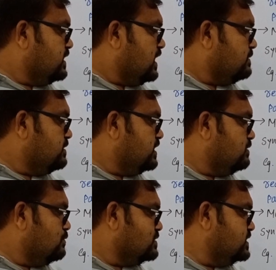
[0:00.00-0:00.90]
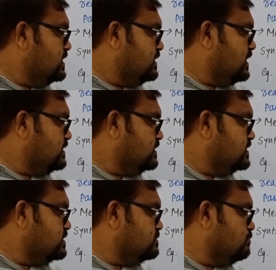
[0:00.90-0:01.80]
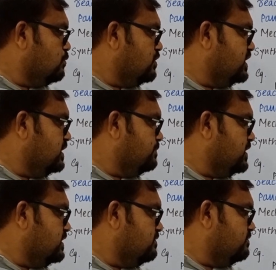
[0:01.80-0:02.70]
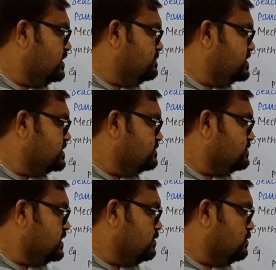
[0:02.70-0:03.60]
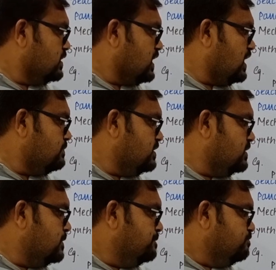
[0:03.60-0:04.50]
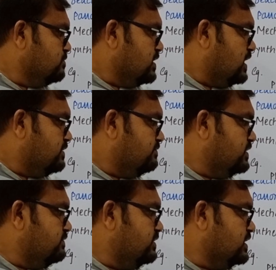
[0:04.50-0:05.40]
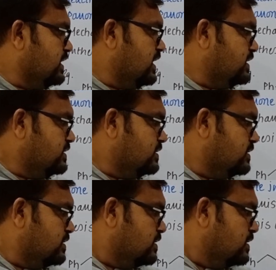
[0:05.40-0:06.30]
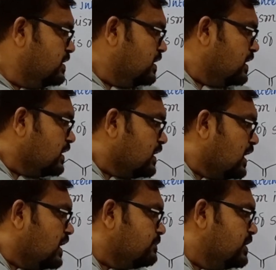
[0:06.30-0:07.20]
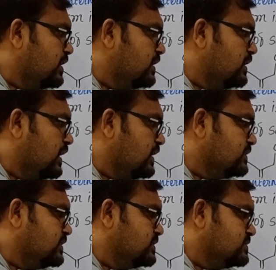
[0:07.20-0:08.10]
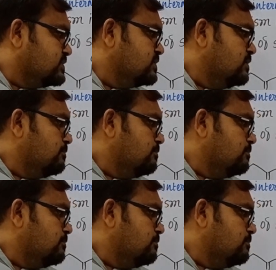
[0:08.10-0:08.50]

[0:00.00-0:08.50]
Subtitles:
carbon and oxygen, and this bonding pair will be shifted over carbon and we will get carbanion like this,